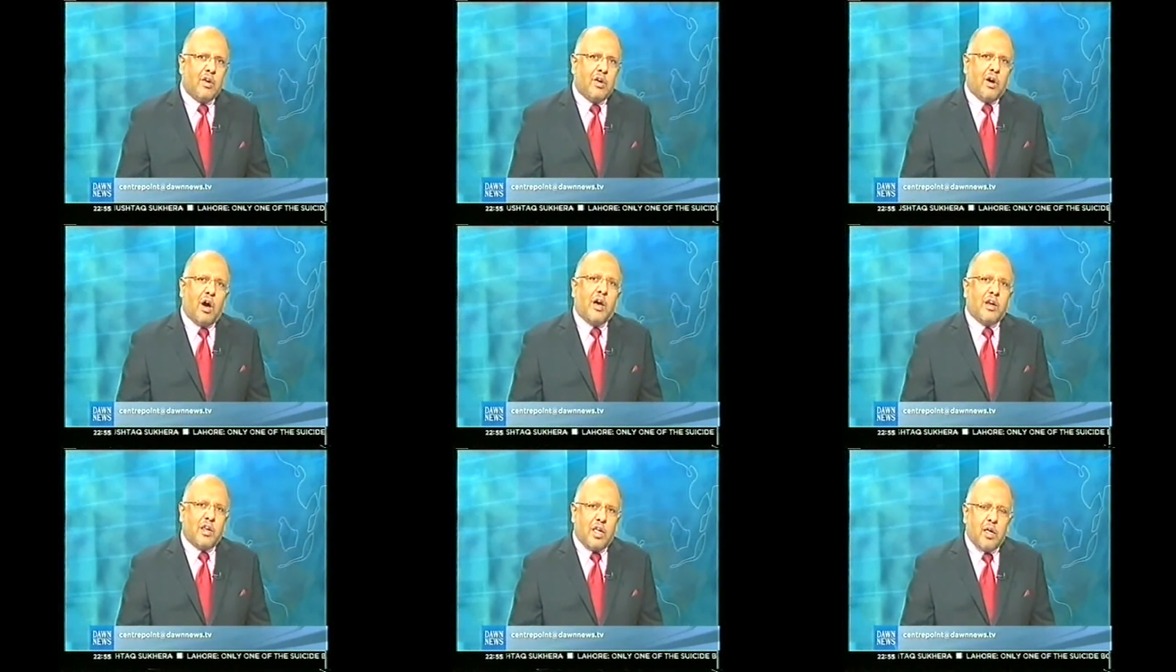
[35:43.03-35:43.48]

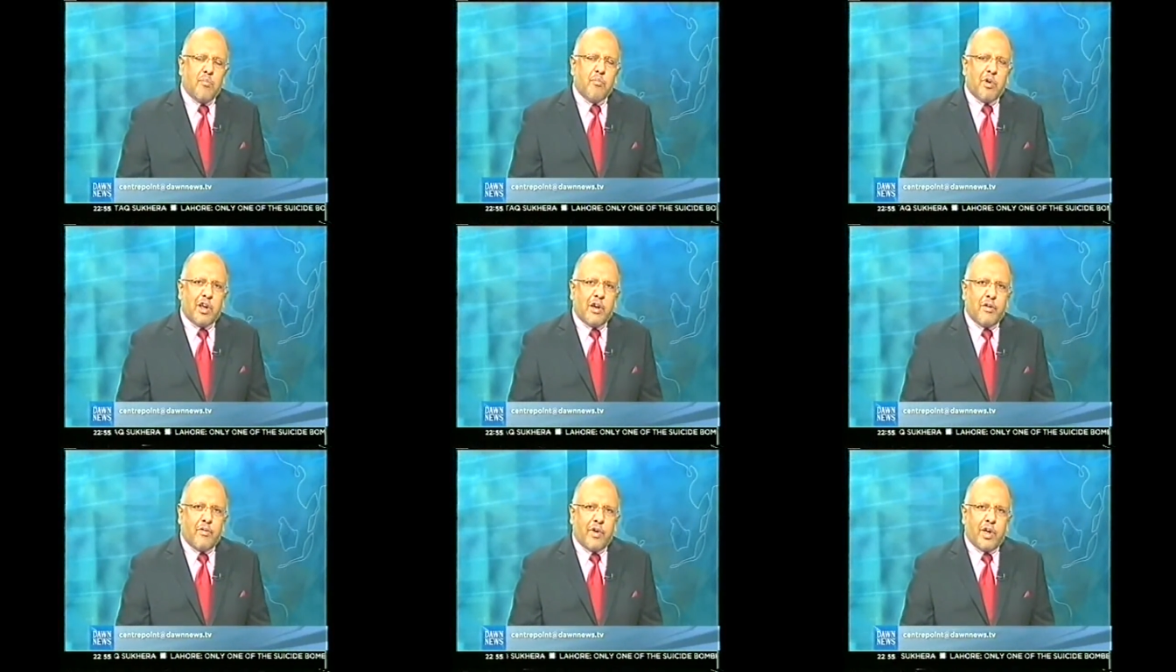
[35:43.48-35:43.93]
Our
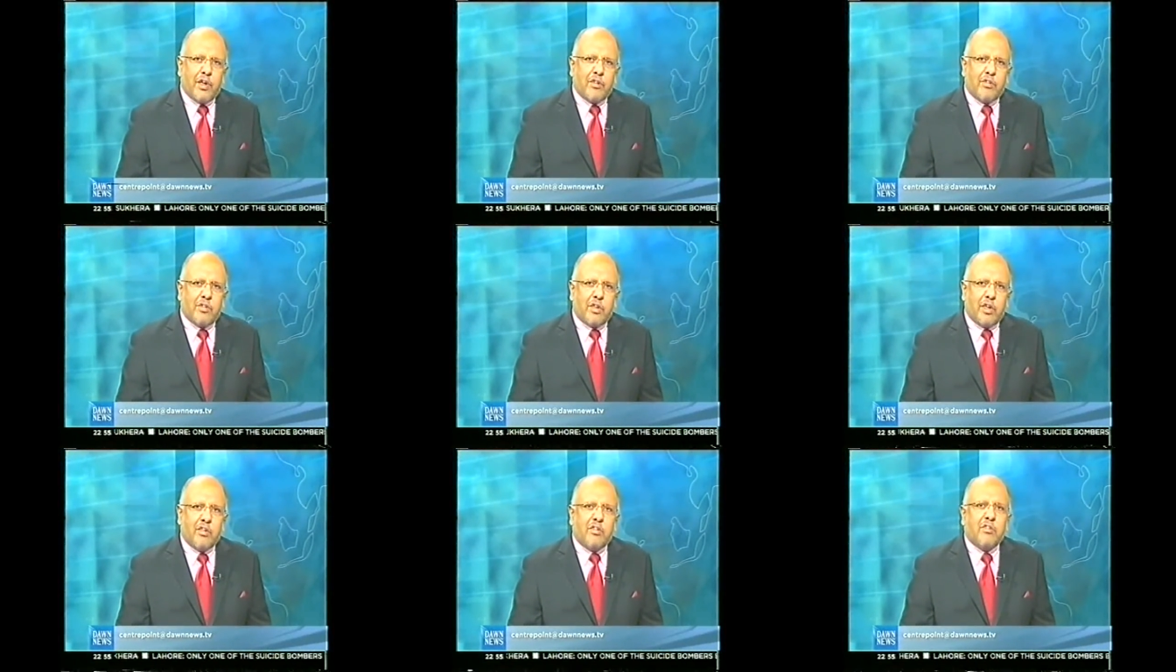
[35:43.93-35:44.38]
email address
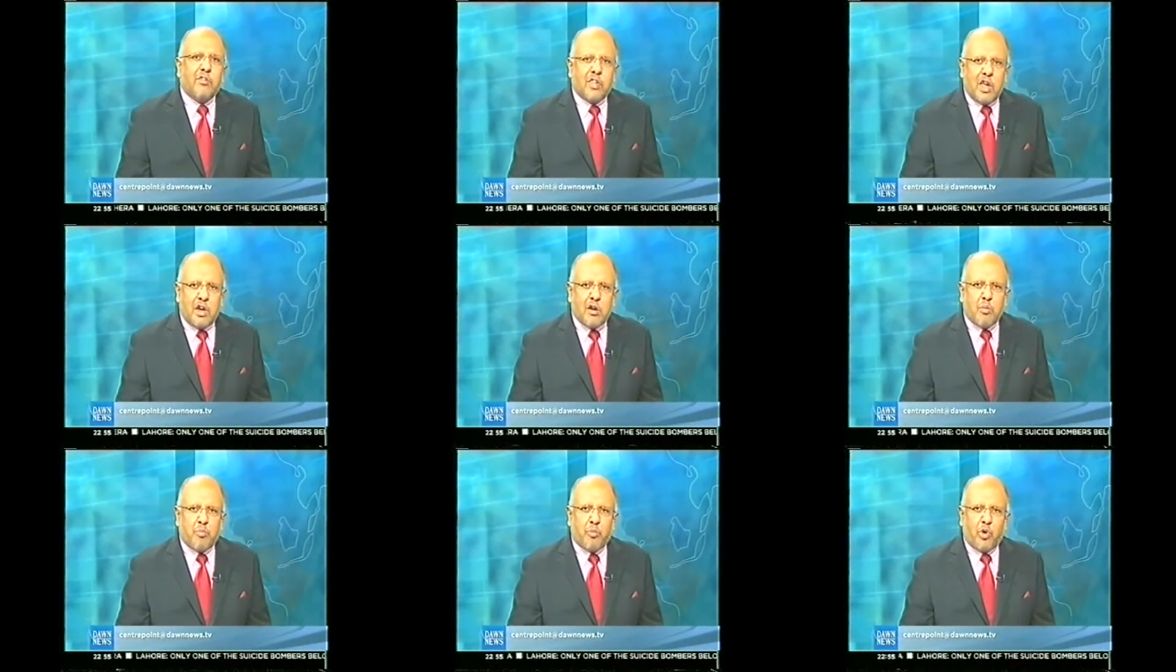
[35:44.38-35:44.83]
is
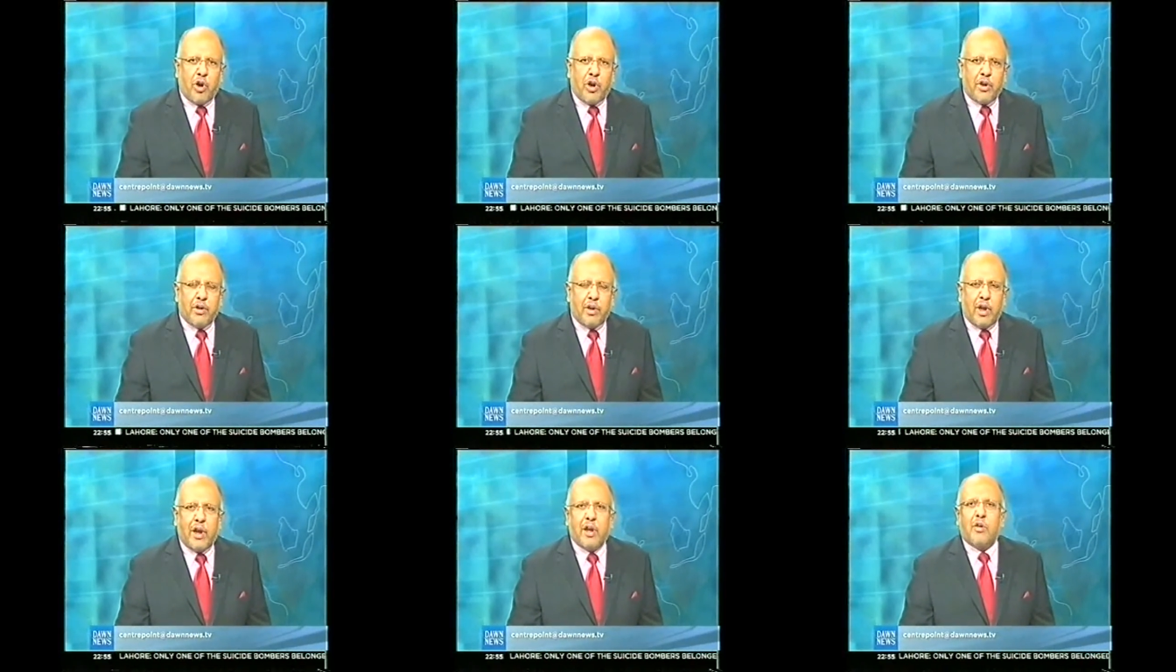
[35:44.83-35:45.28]

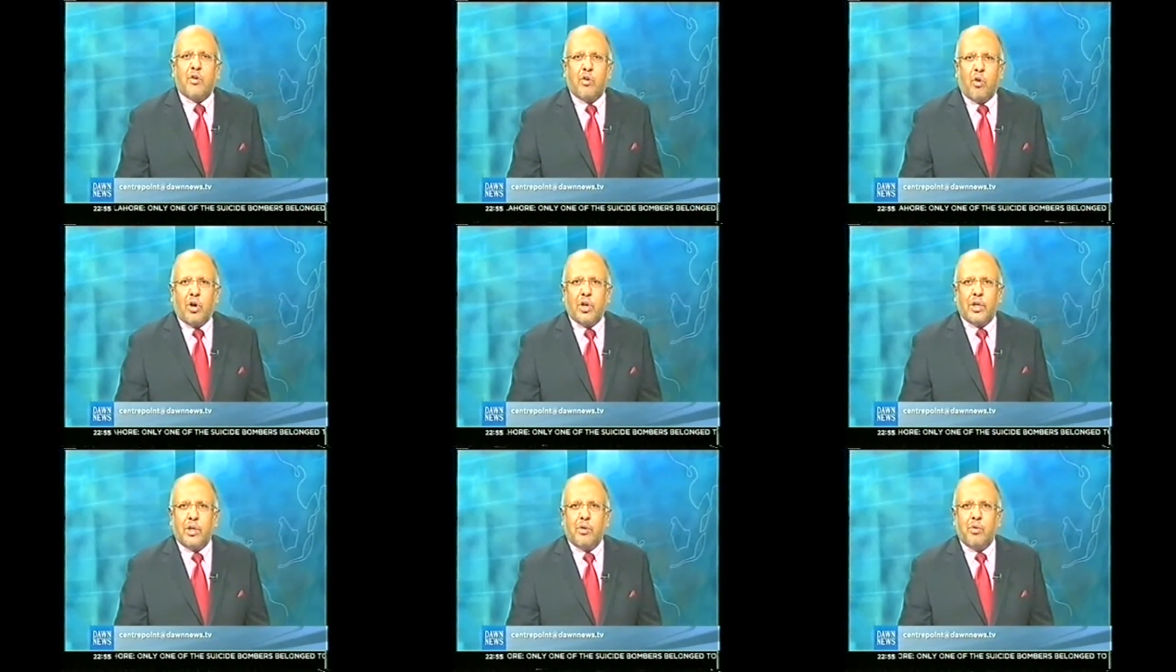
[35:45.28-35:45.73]

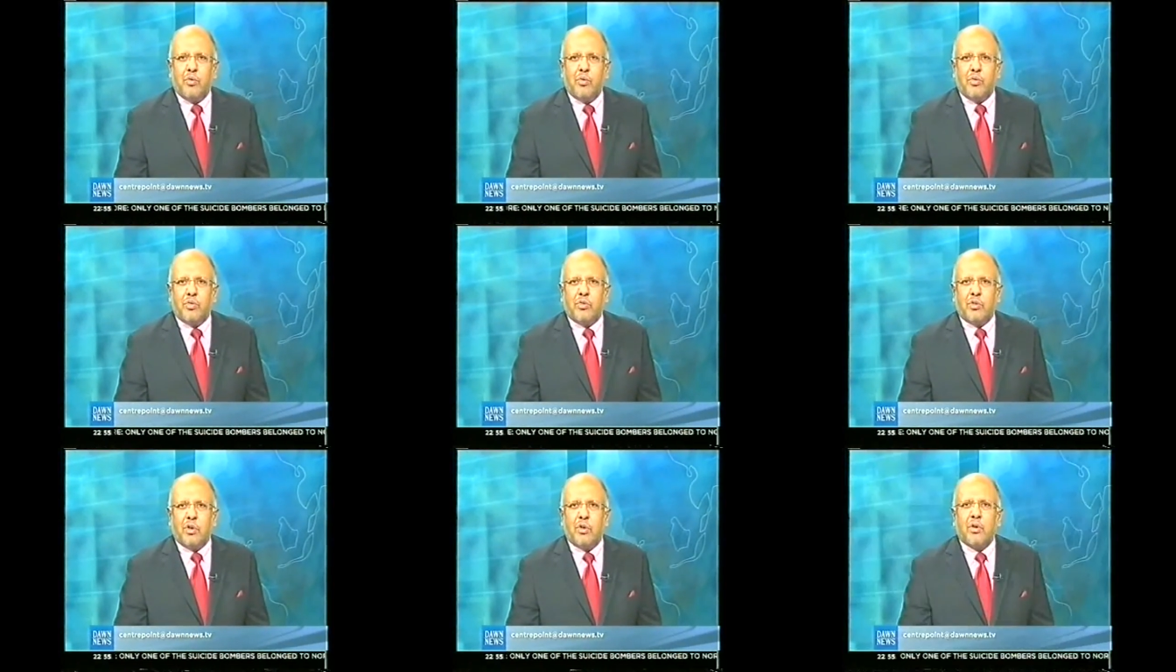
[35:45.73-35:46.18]

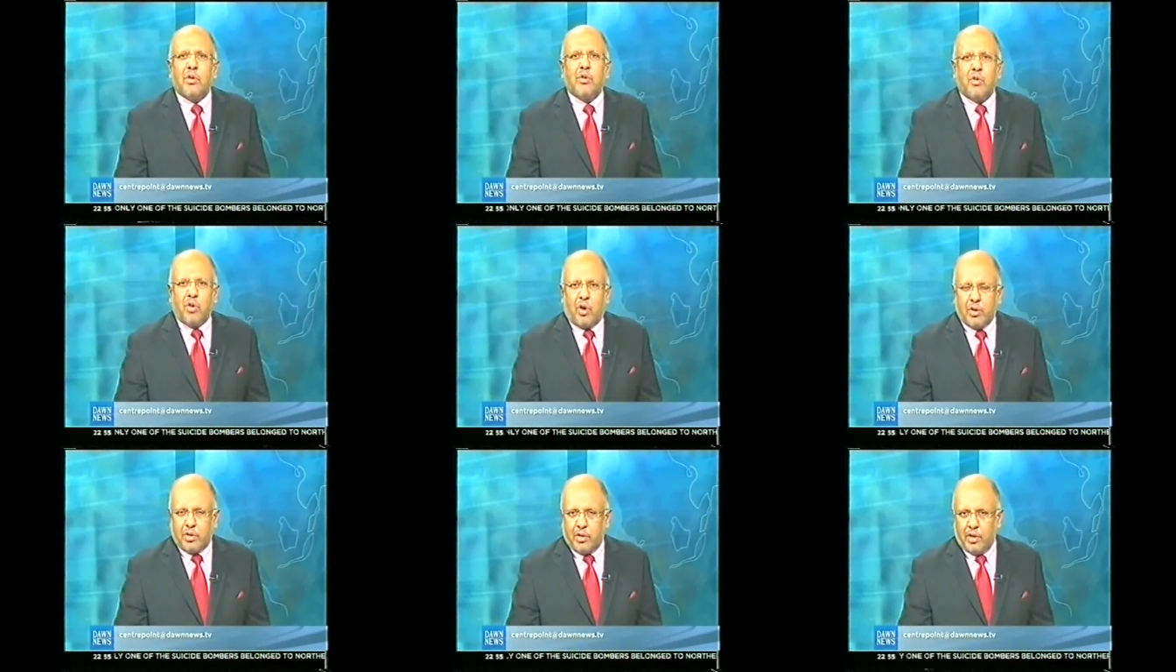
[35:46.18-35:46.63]

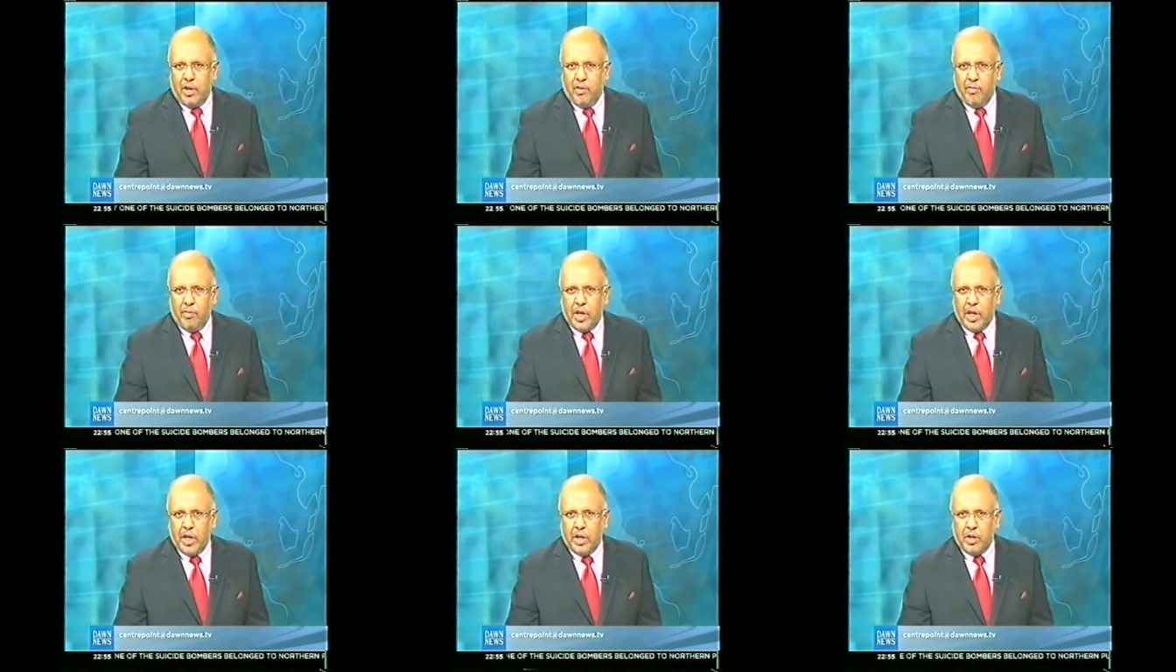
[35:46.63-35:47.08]

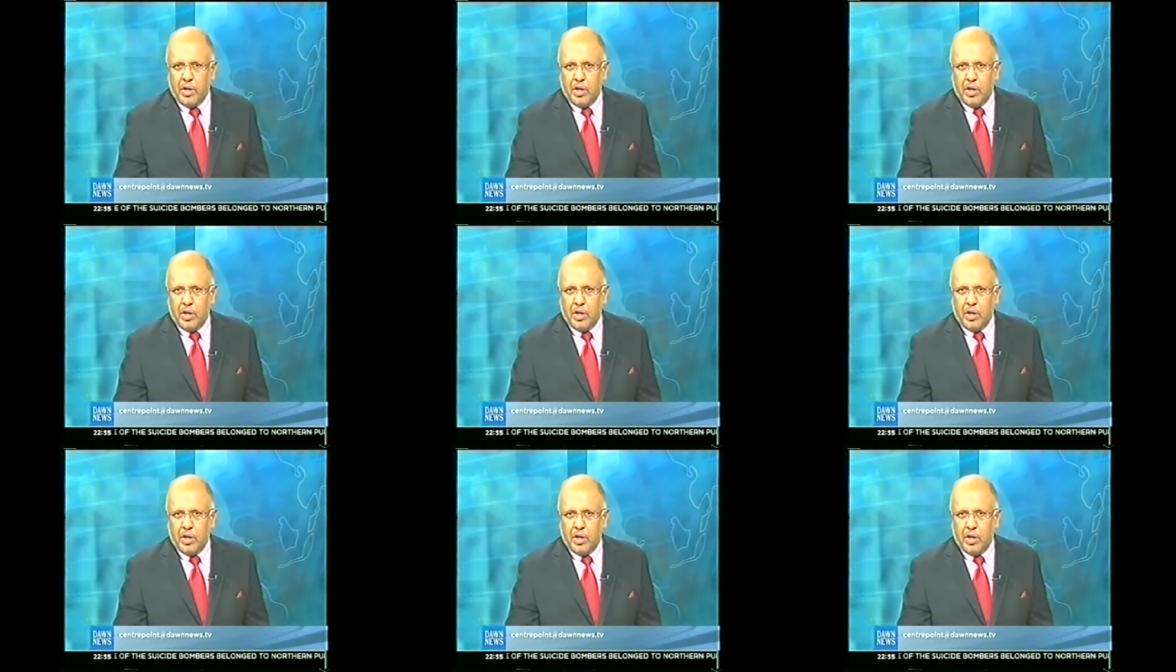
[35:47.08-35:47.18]
centerpoint@dawnnews.tv.